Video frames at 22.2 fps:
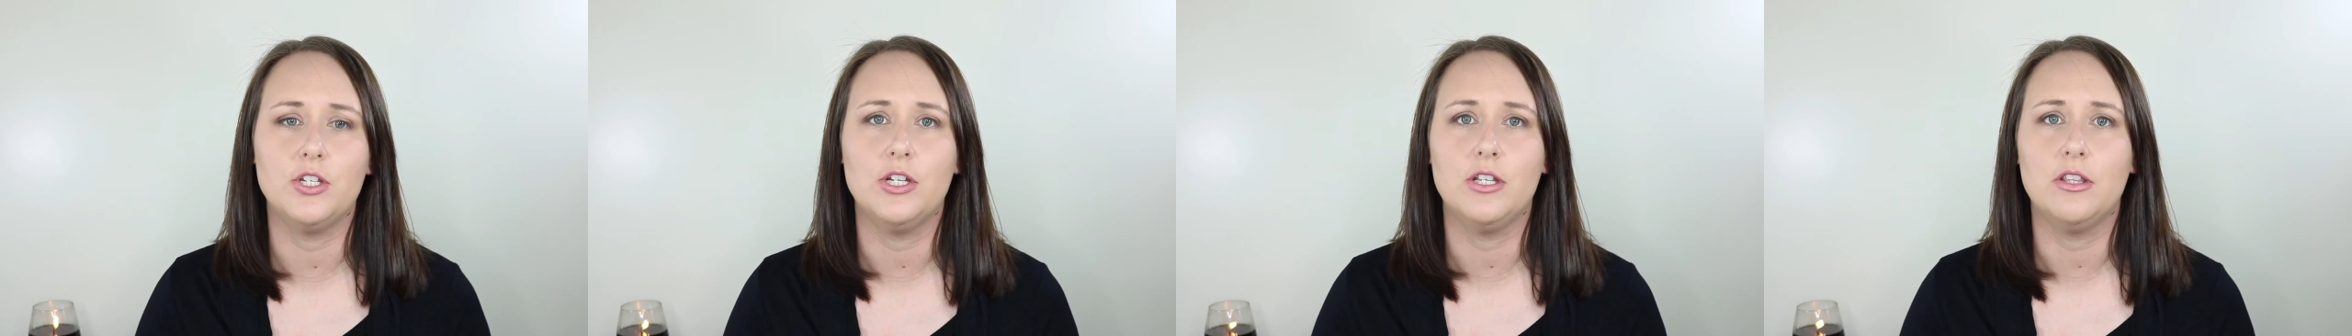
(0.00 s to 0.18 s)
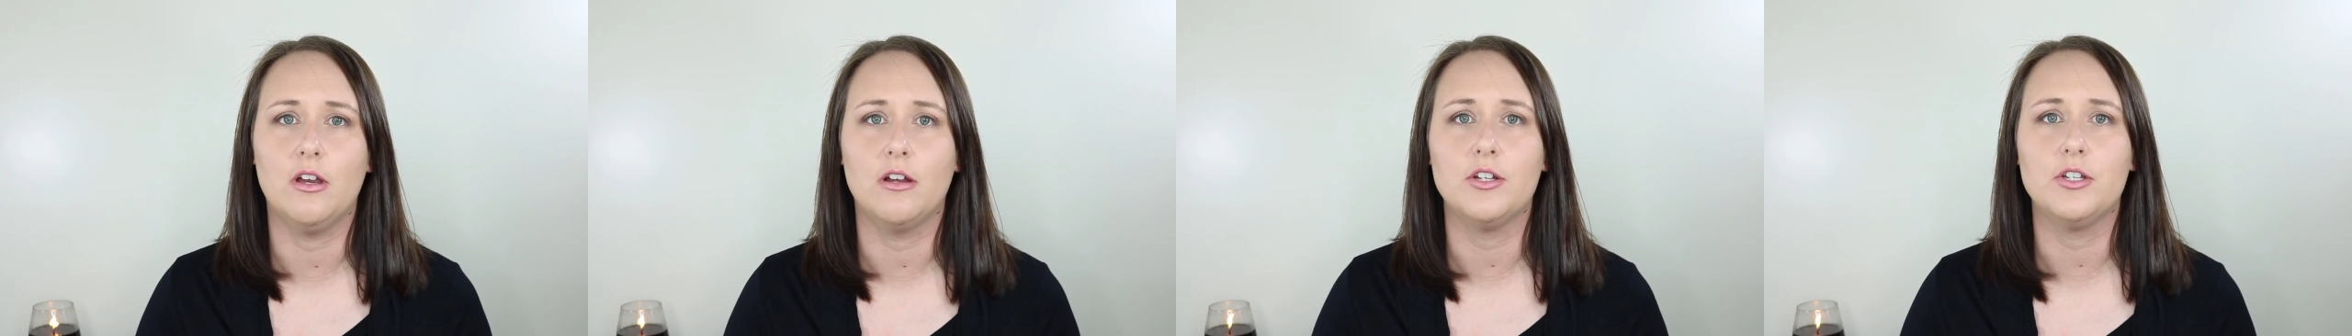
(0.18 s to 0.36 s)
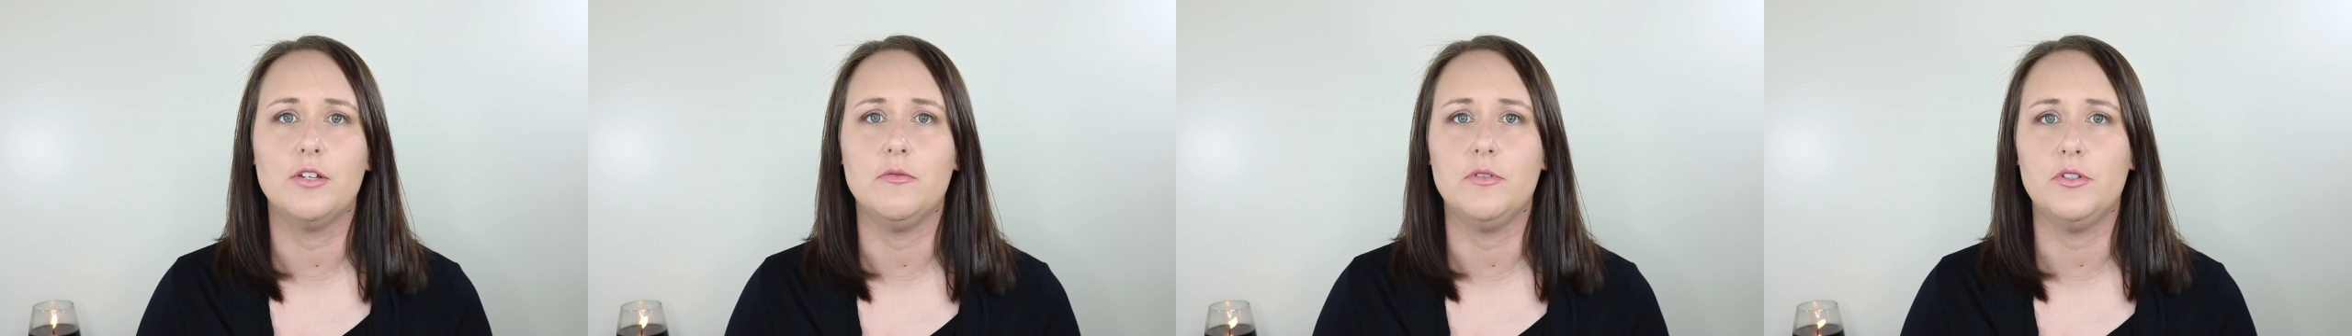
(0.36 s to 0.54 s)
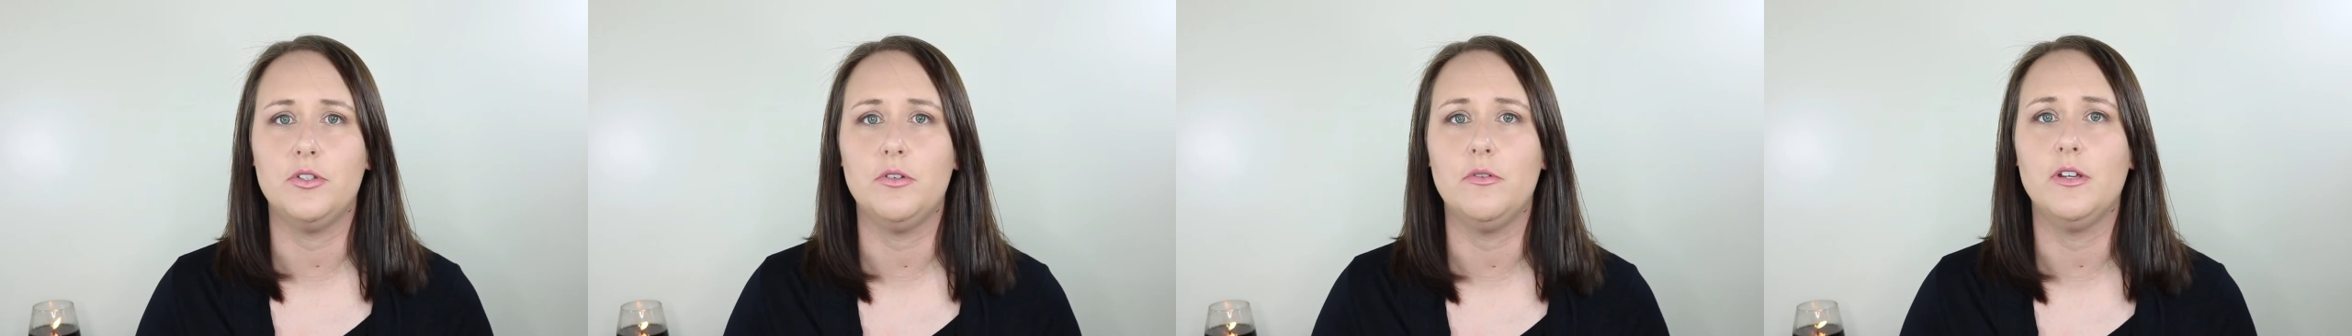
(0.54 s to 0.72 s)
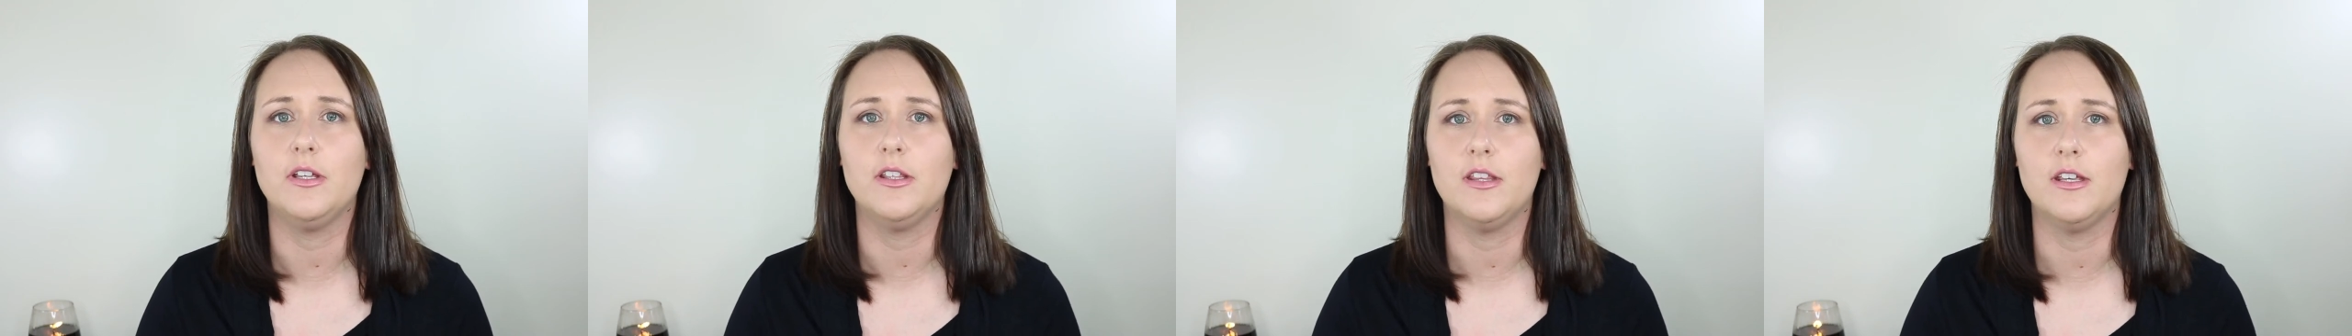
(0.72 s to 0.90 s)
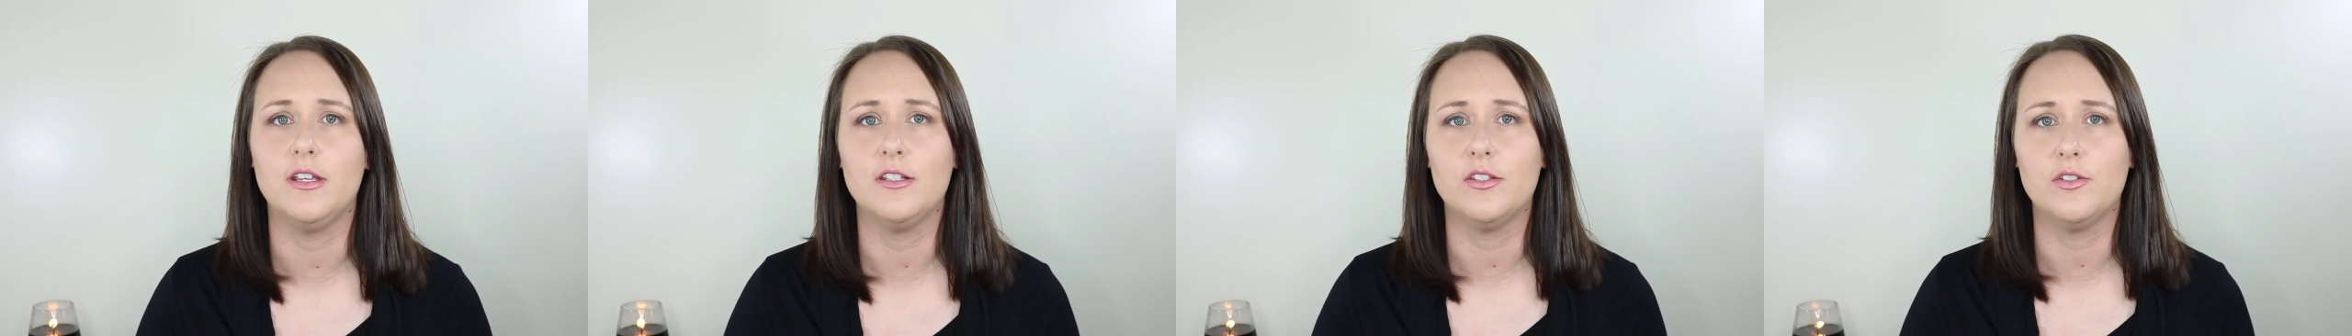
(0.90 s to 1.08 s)
she thought she was
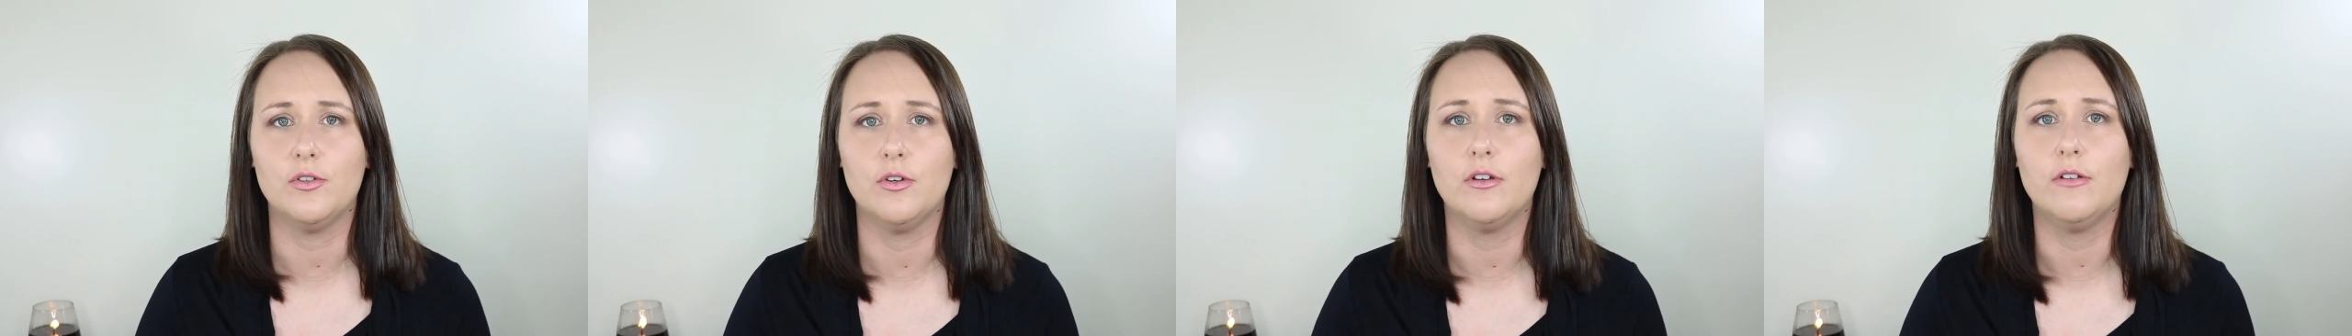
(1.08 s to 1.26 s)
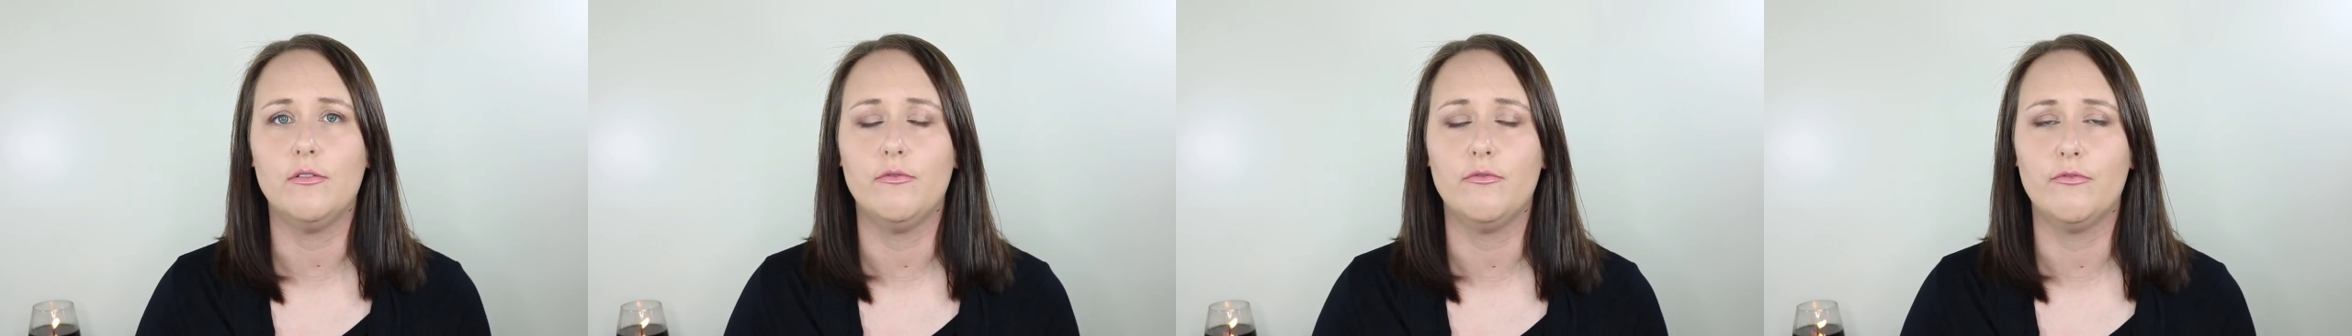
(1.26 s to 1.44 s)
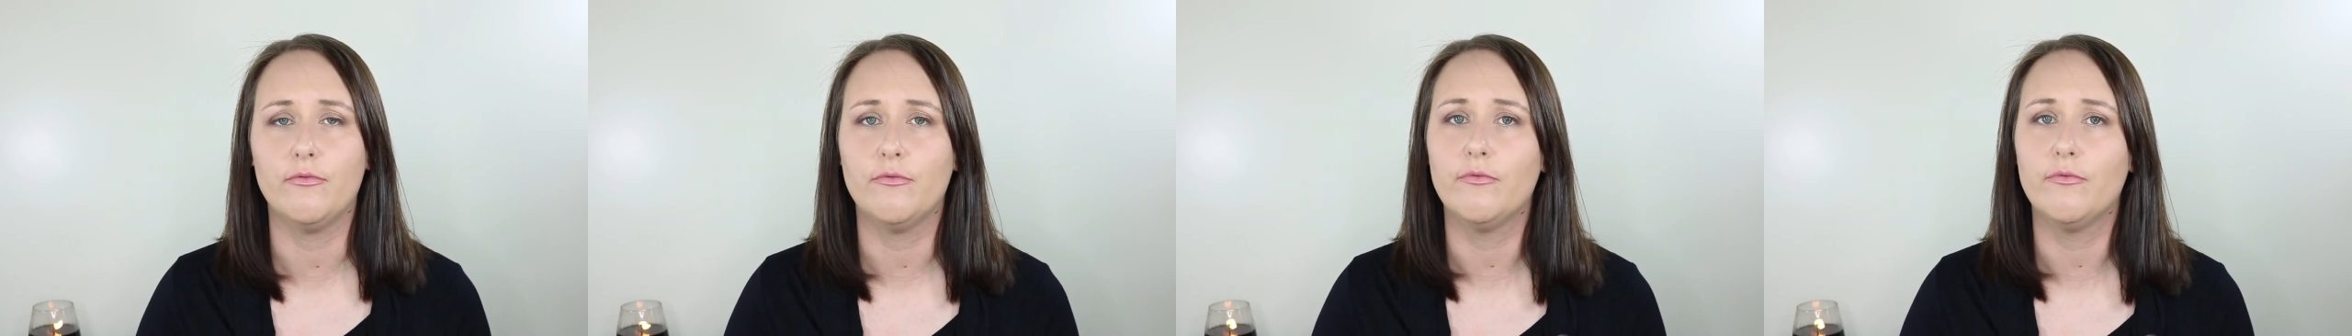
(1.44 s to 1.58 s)
doing things good